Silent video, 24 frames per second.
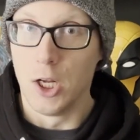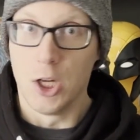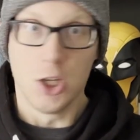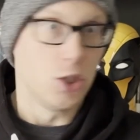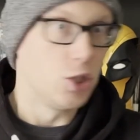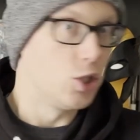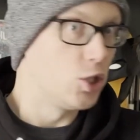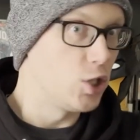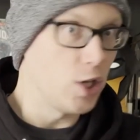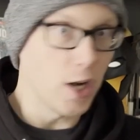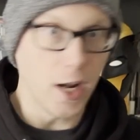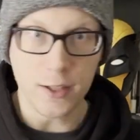
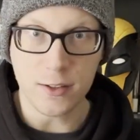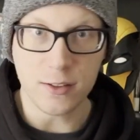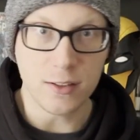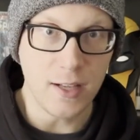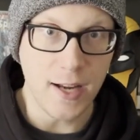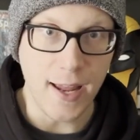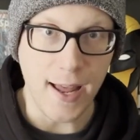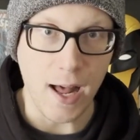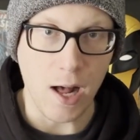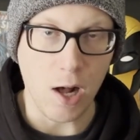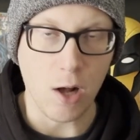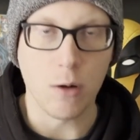just
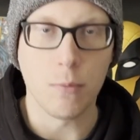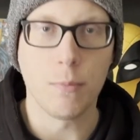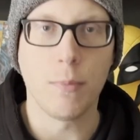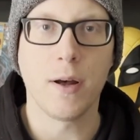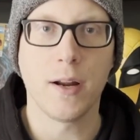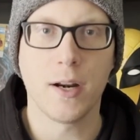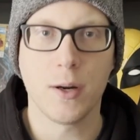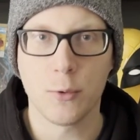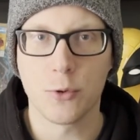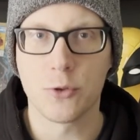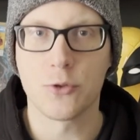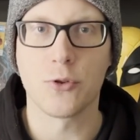now,
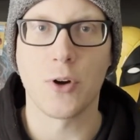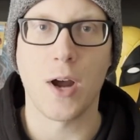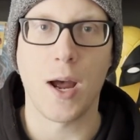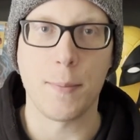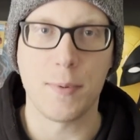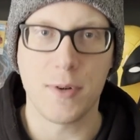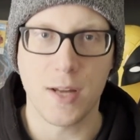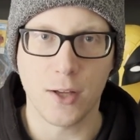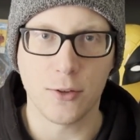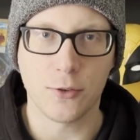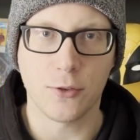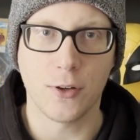but it was
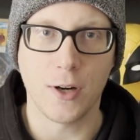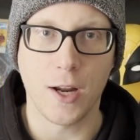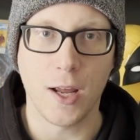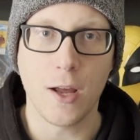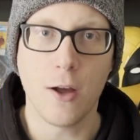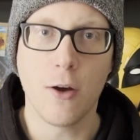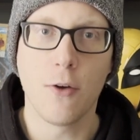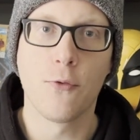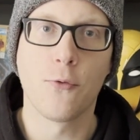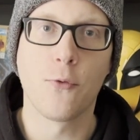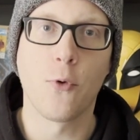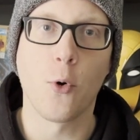dropped
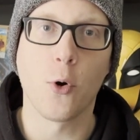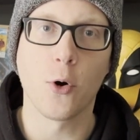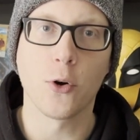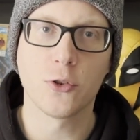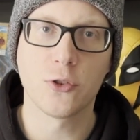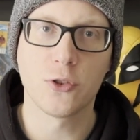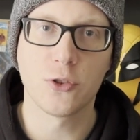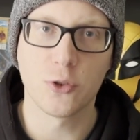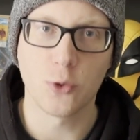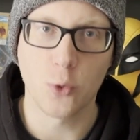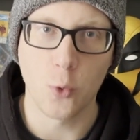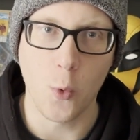yesterday for
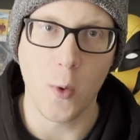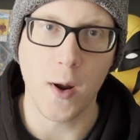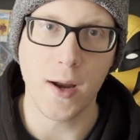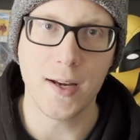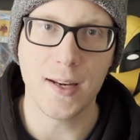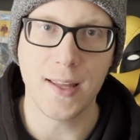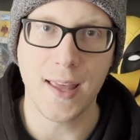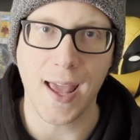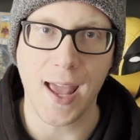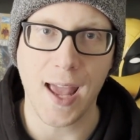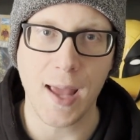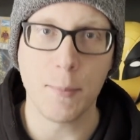
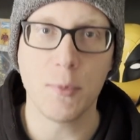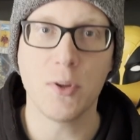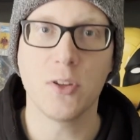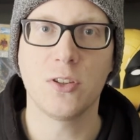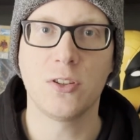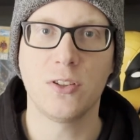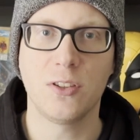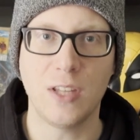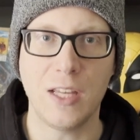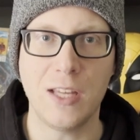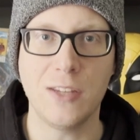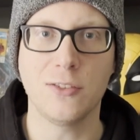Squid Game
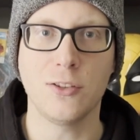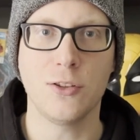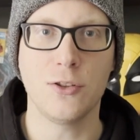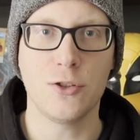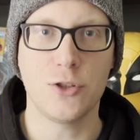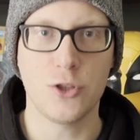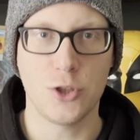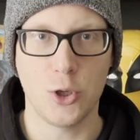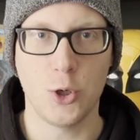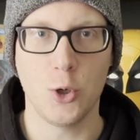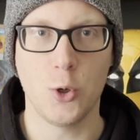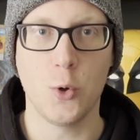
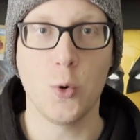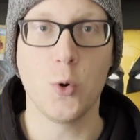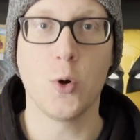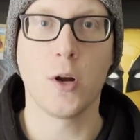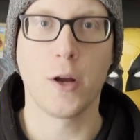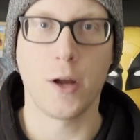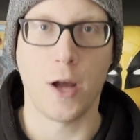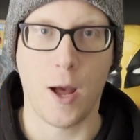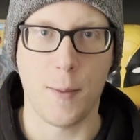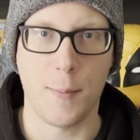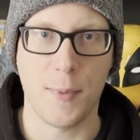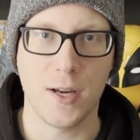Season 2
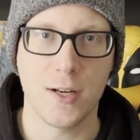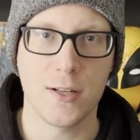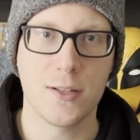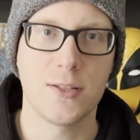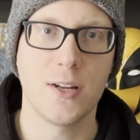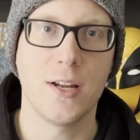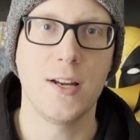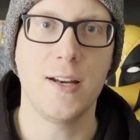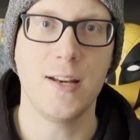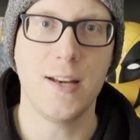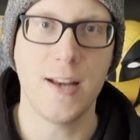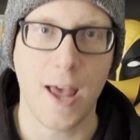coming
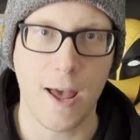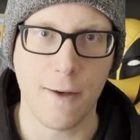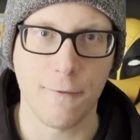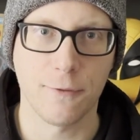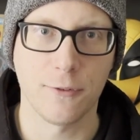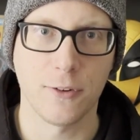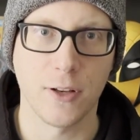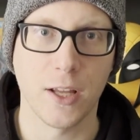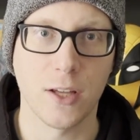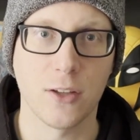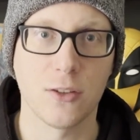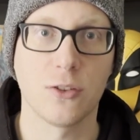to
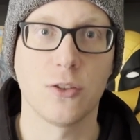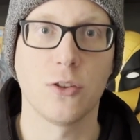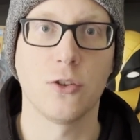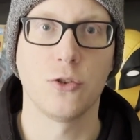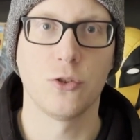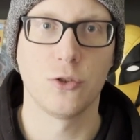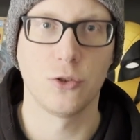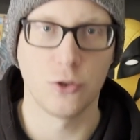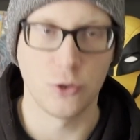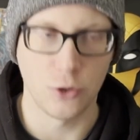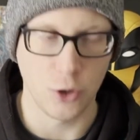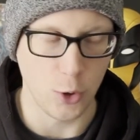Netflix
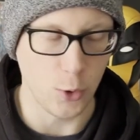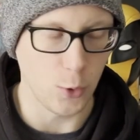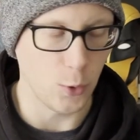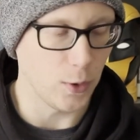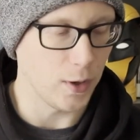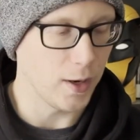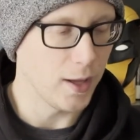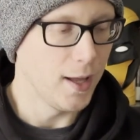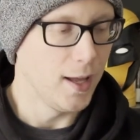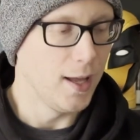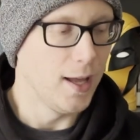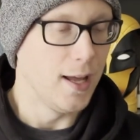
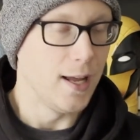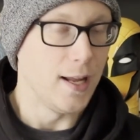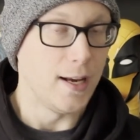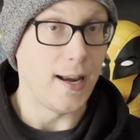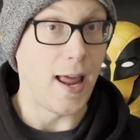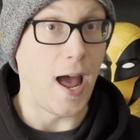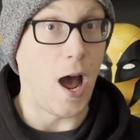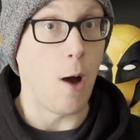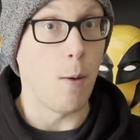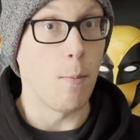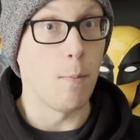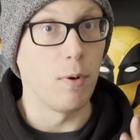soon.
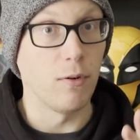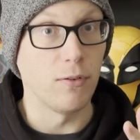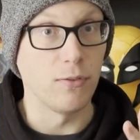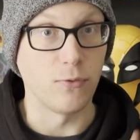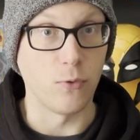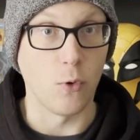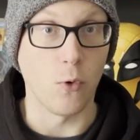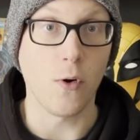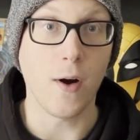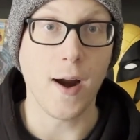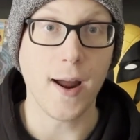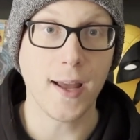Now,
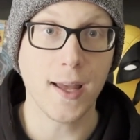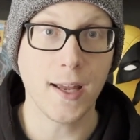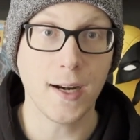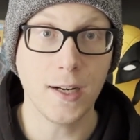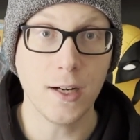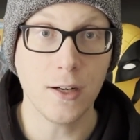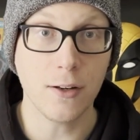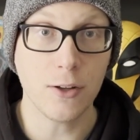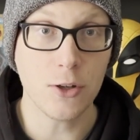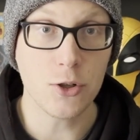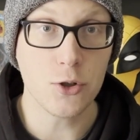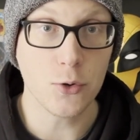before I
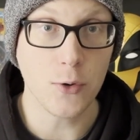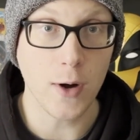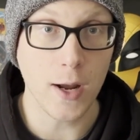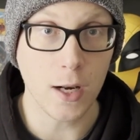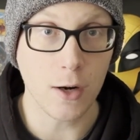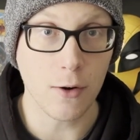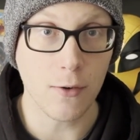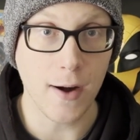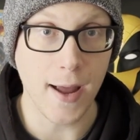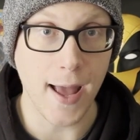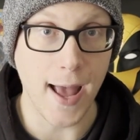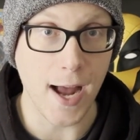get into the
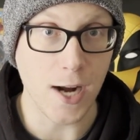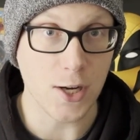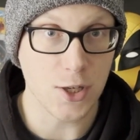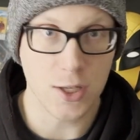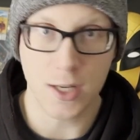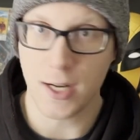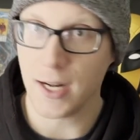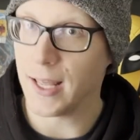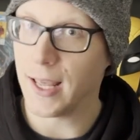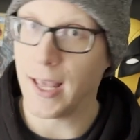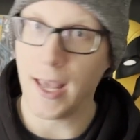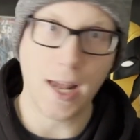trailer
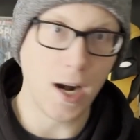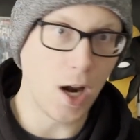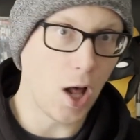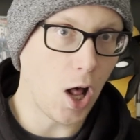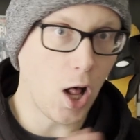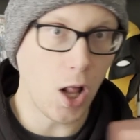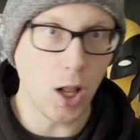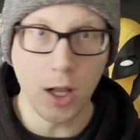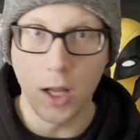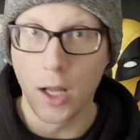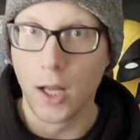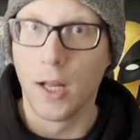reaction and get
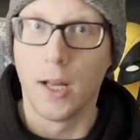all